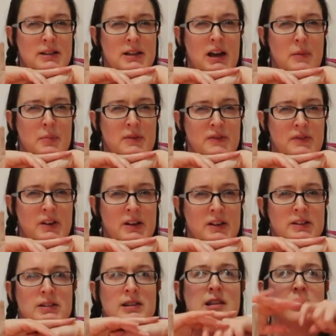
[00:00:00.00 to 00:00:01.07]
to happen
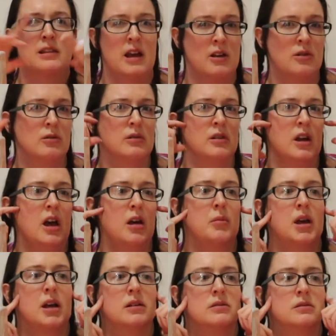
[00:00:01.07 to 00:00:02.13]
first and then all the
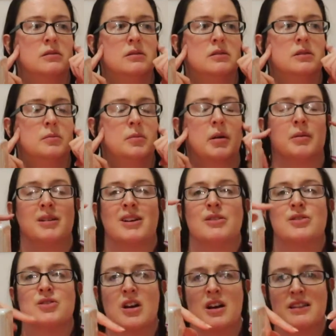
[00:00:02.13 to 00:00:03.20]
hemming. But I'm going to go
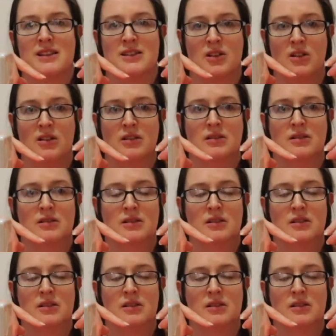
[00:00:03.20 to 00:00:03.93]
and try this on,